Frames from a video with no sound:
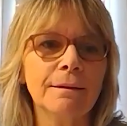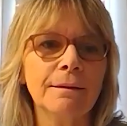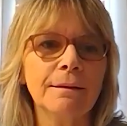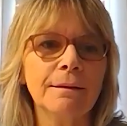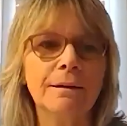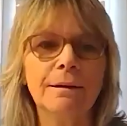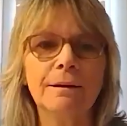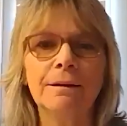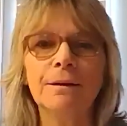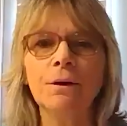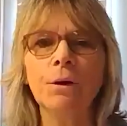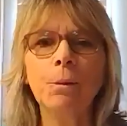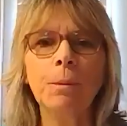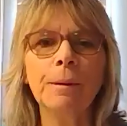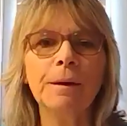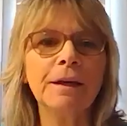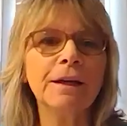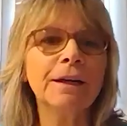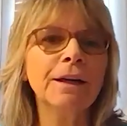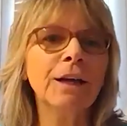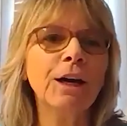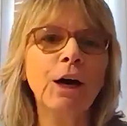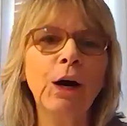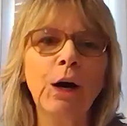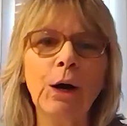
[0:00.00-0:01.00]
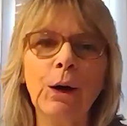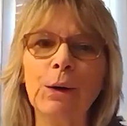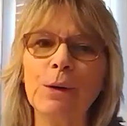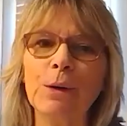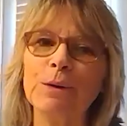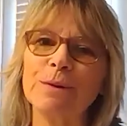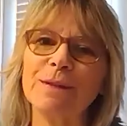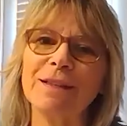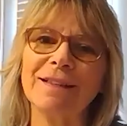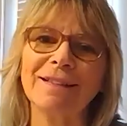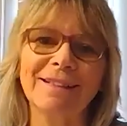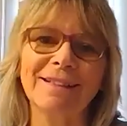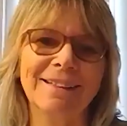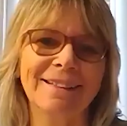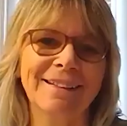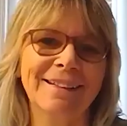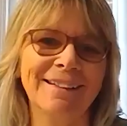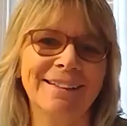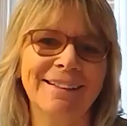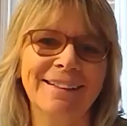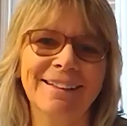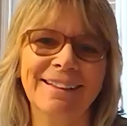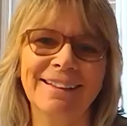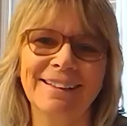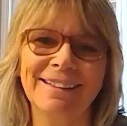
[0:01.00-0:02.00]
Nobody knows,
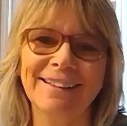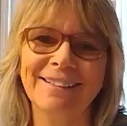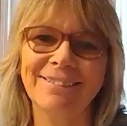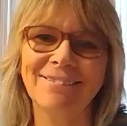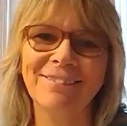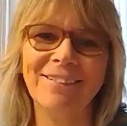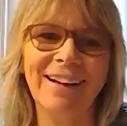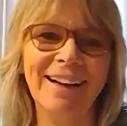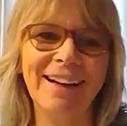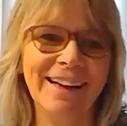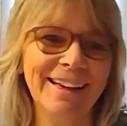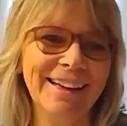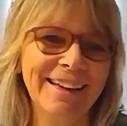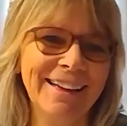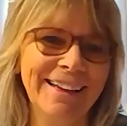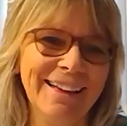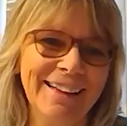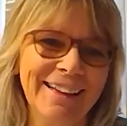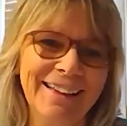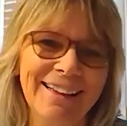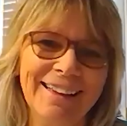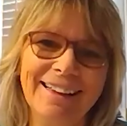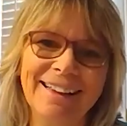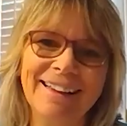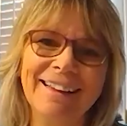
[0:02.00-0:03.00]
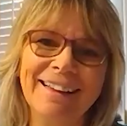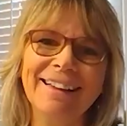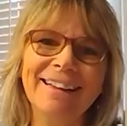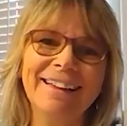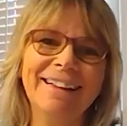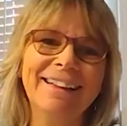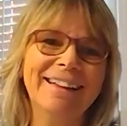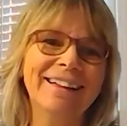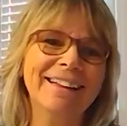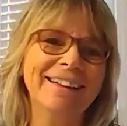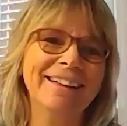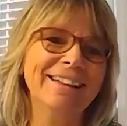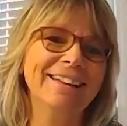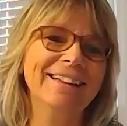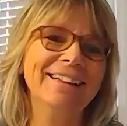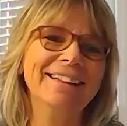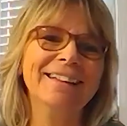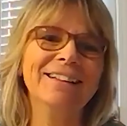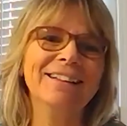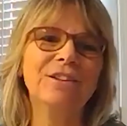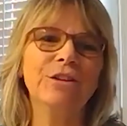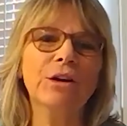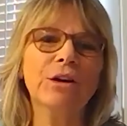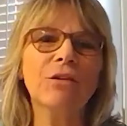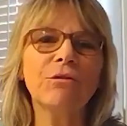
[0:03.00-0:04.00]
right?
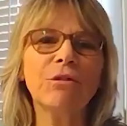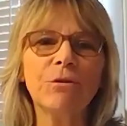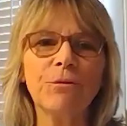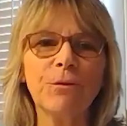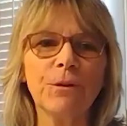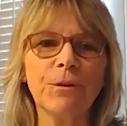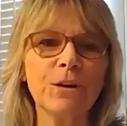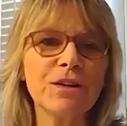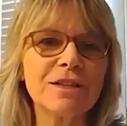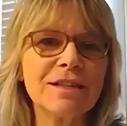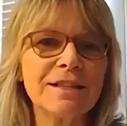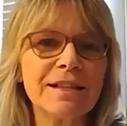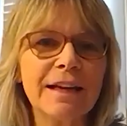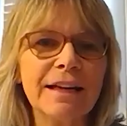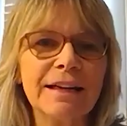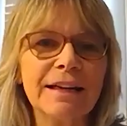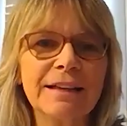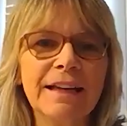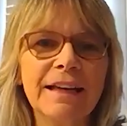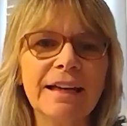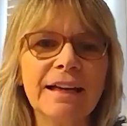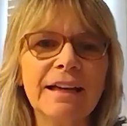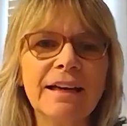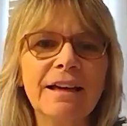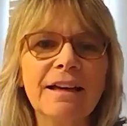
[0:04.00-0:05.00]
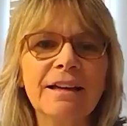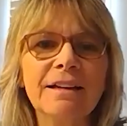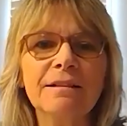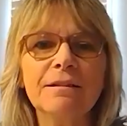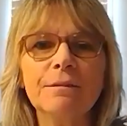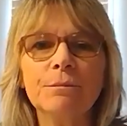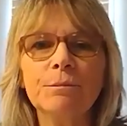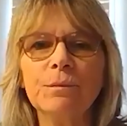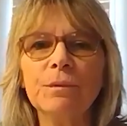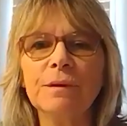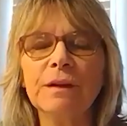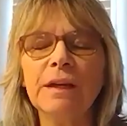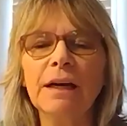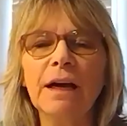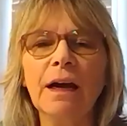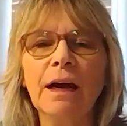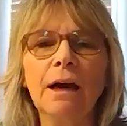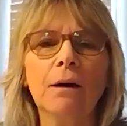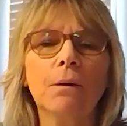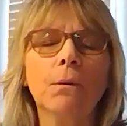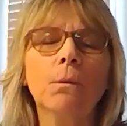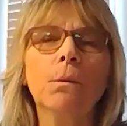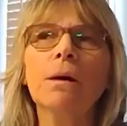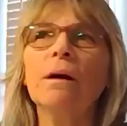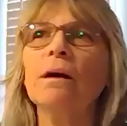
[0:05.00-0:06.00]
Do you have a first aid kit?
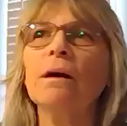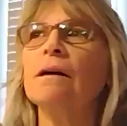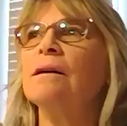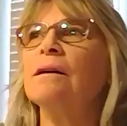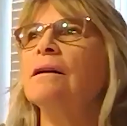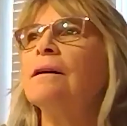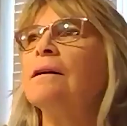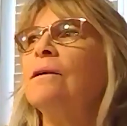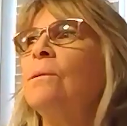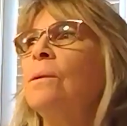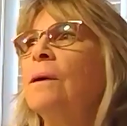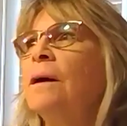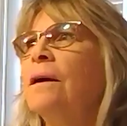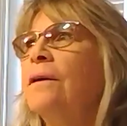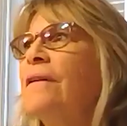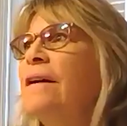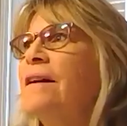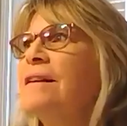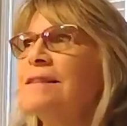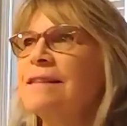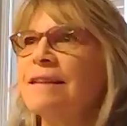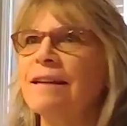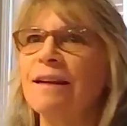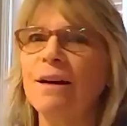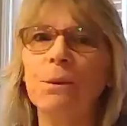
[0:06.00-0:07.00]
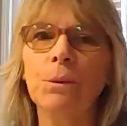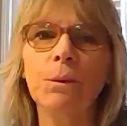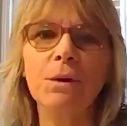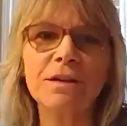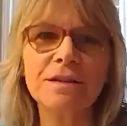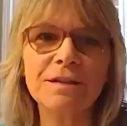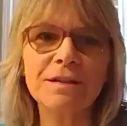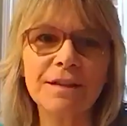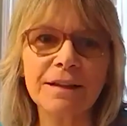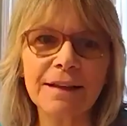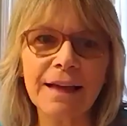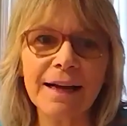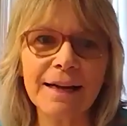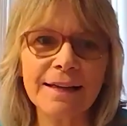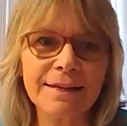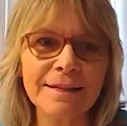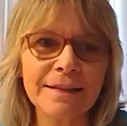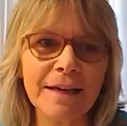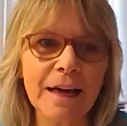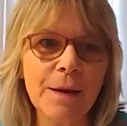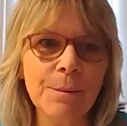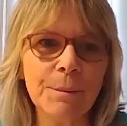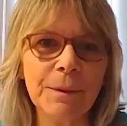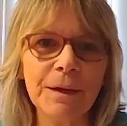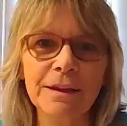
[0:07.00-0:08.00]
Yeah, where is it? Where's the last
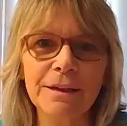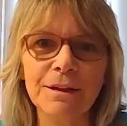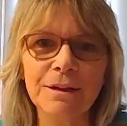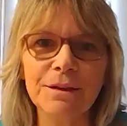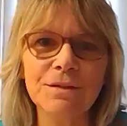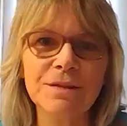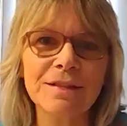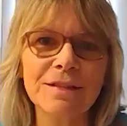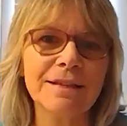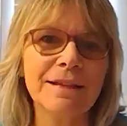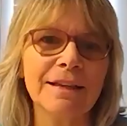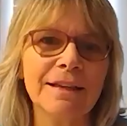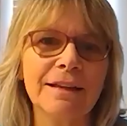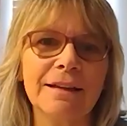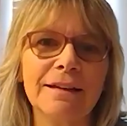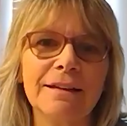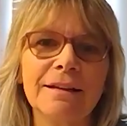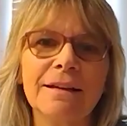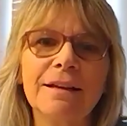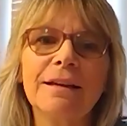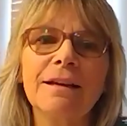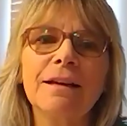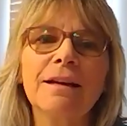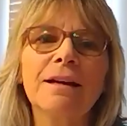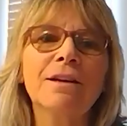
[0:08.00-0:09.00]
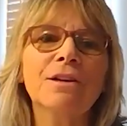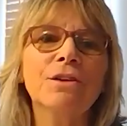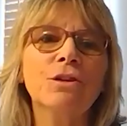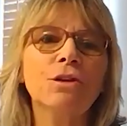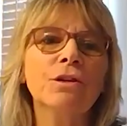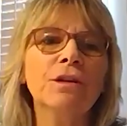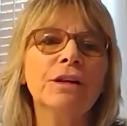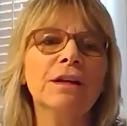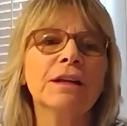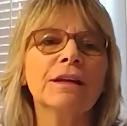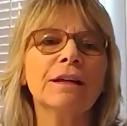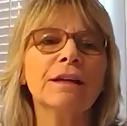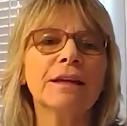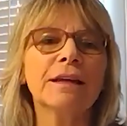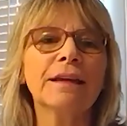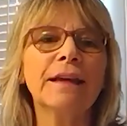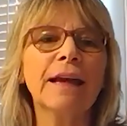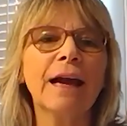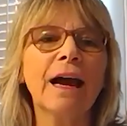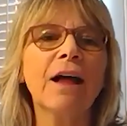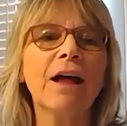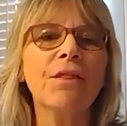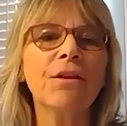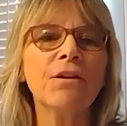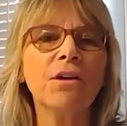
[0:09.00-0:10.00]
time I used it? You need to
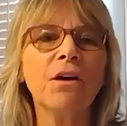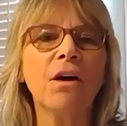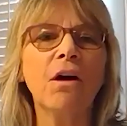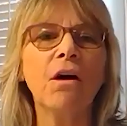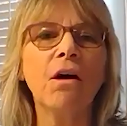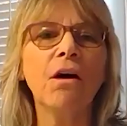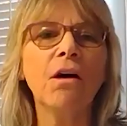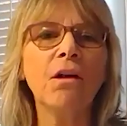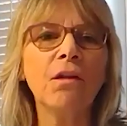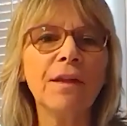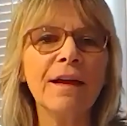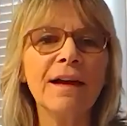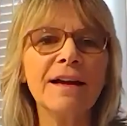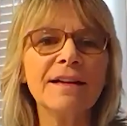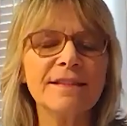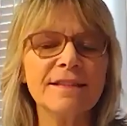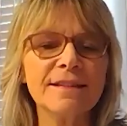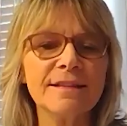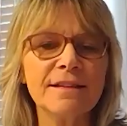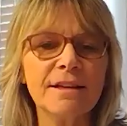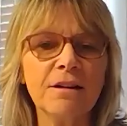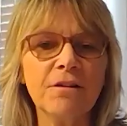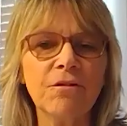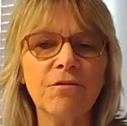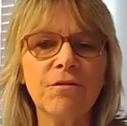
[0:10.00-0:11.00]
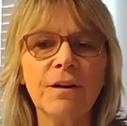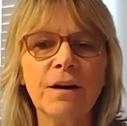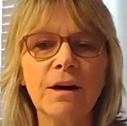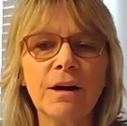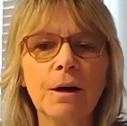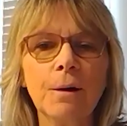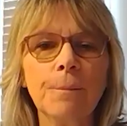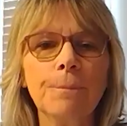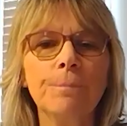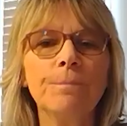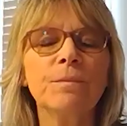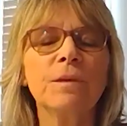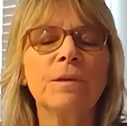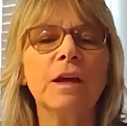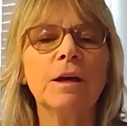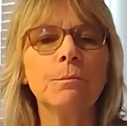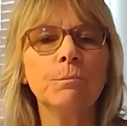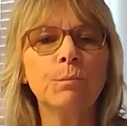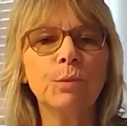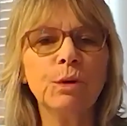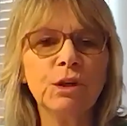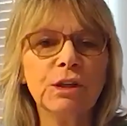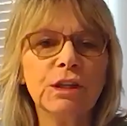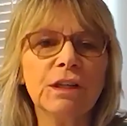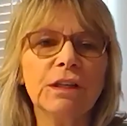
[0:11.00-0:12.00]
gather all that stuff up and
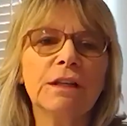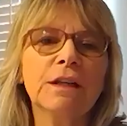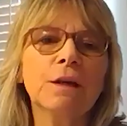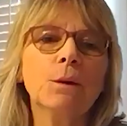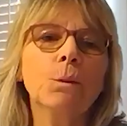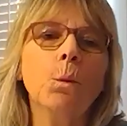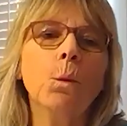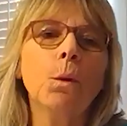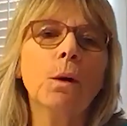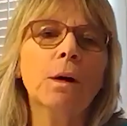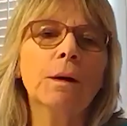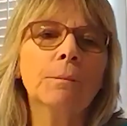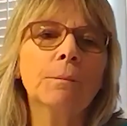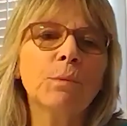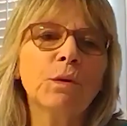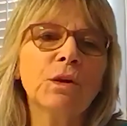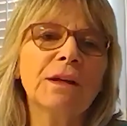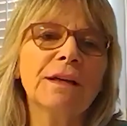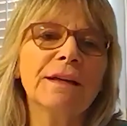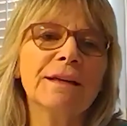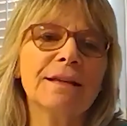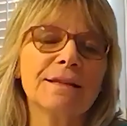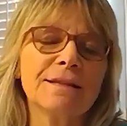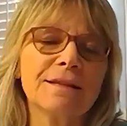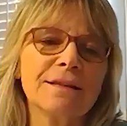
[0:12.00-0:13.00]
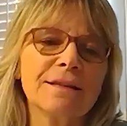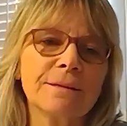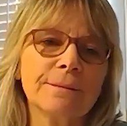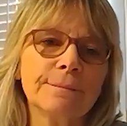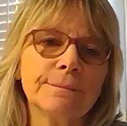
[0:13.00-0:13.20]
put it in one place